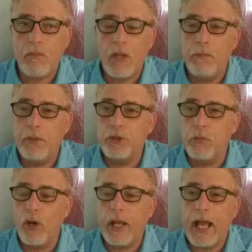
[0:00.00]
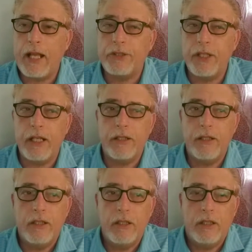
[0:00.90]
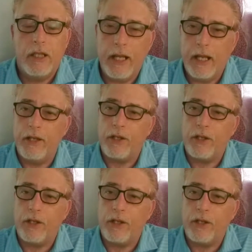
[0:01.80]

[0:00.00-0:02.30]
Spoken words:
I put some more gas in it, and the